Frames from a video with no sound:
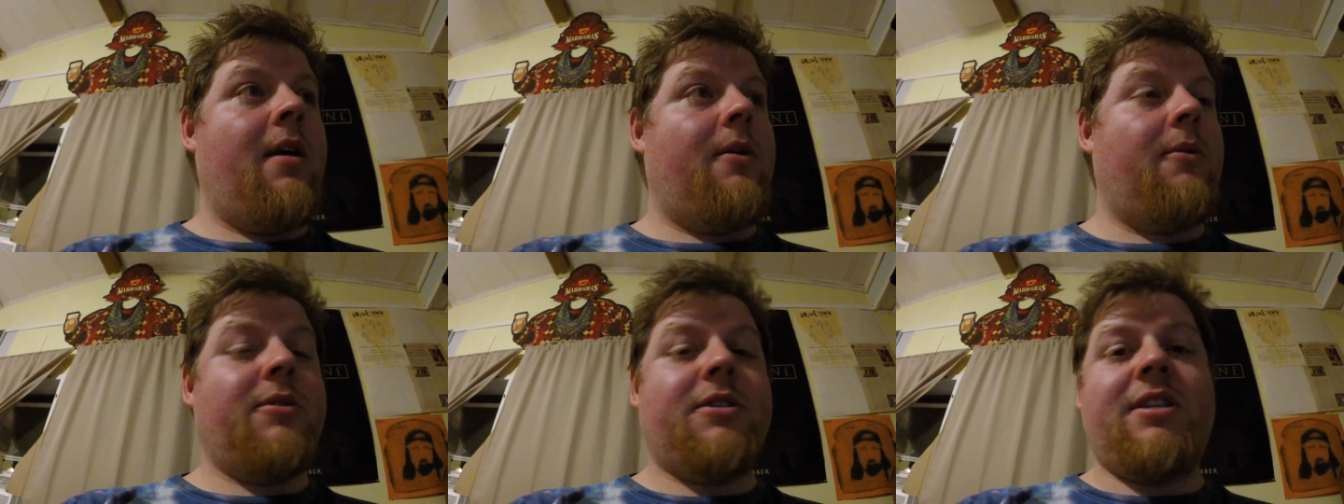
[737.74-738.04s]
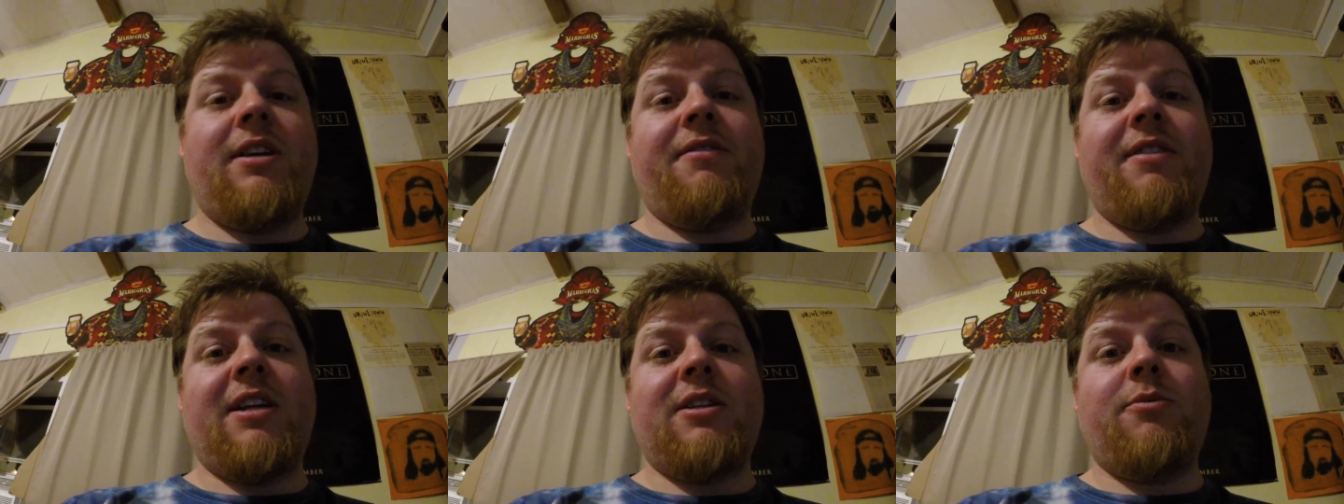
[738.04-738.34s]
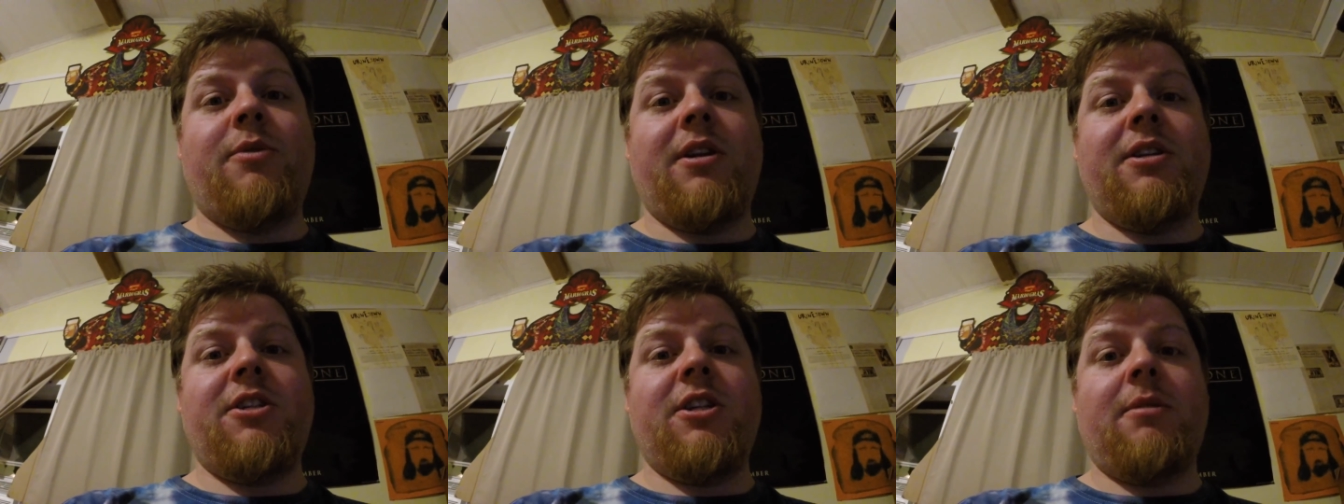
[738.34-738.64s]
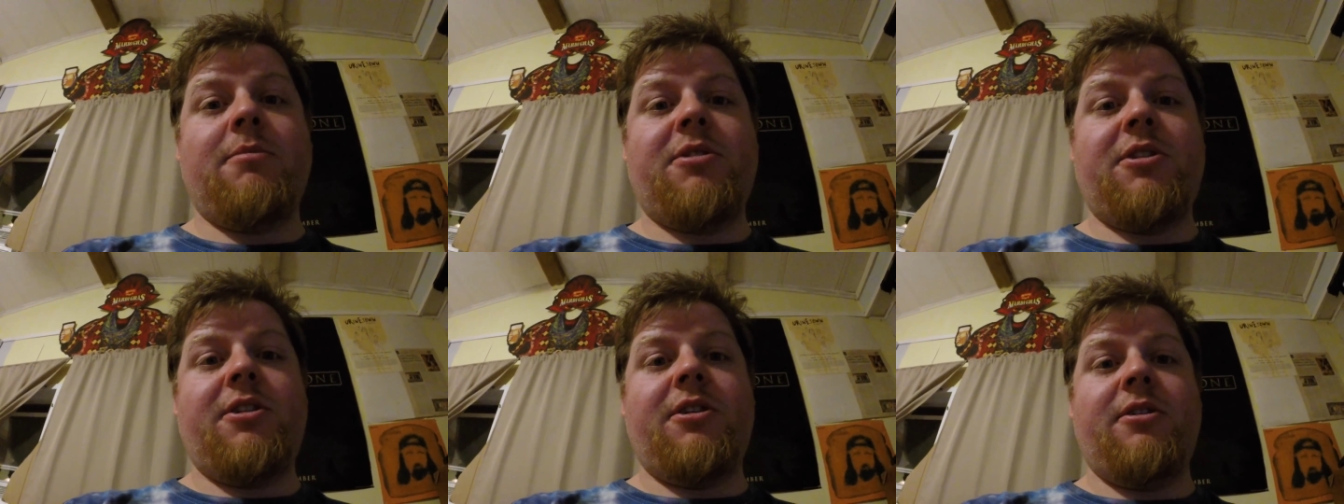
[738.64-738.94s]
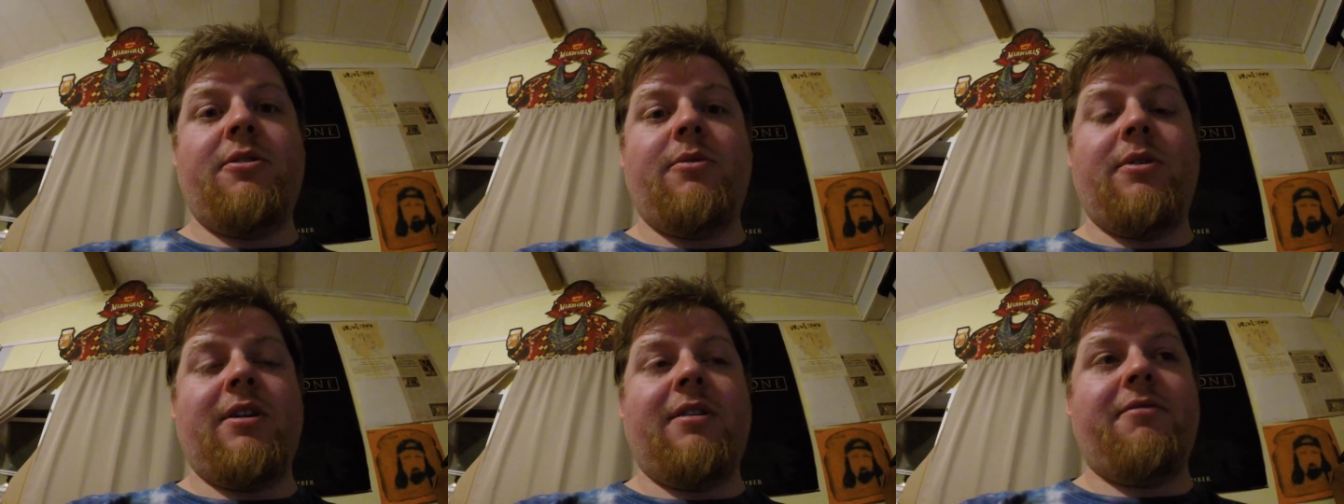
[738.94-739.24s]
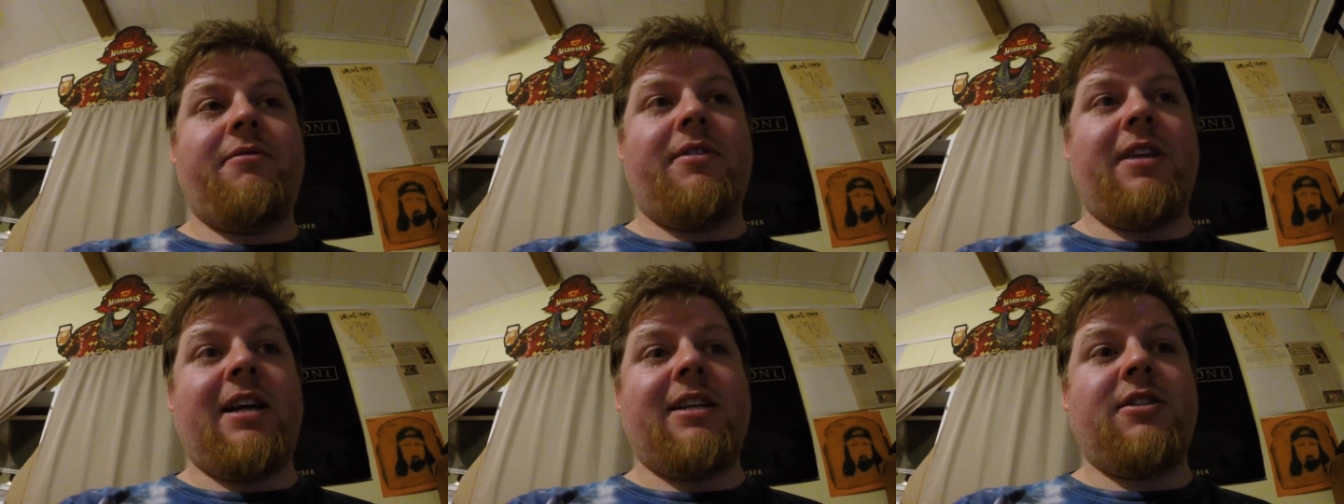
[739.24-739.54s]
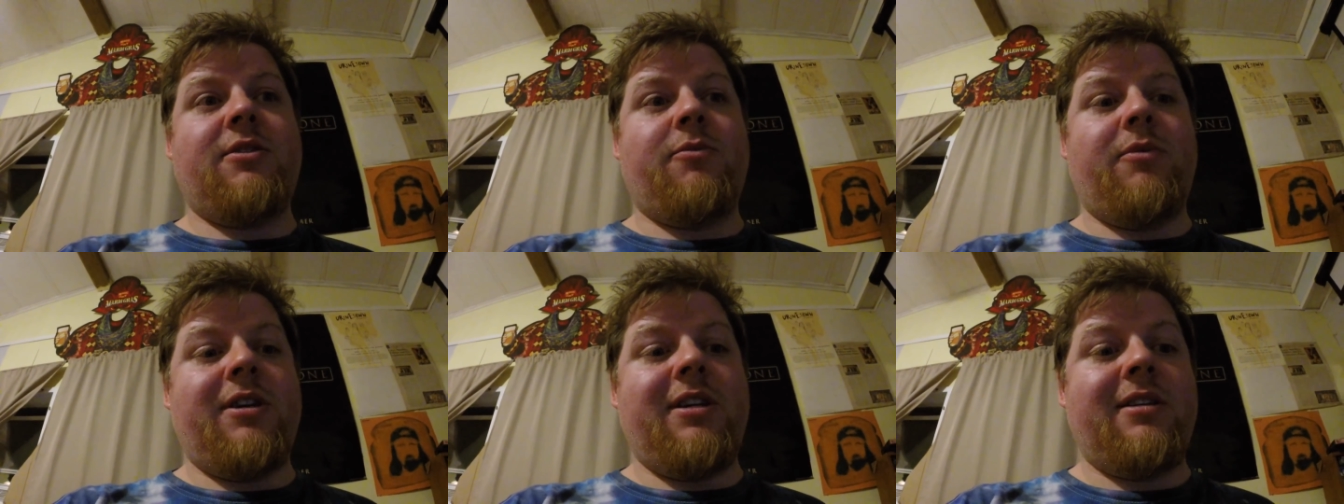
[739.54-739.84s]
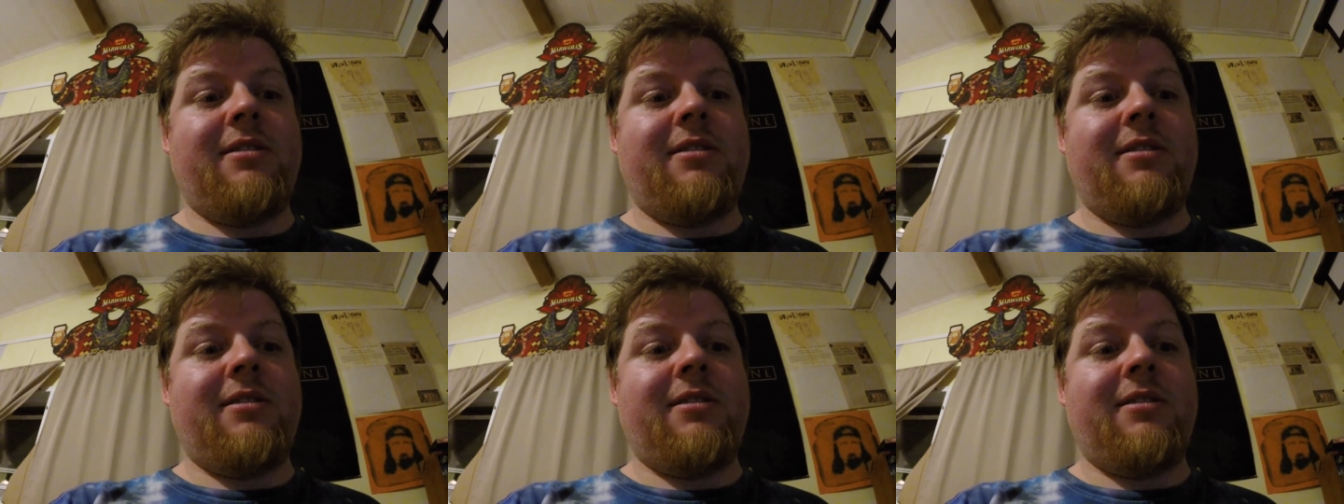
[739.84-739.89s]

we'll see if that's what it jumps to and if that's what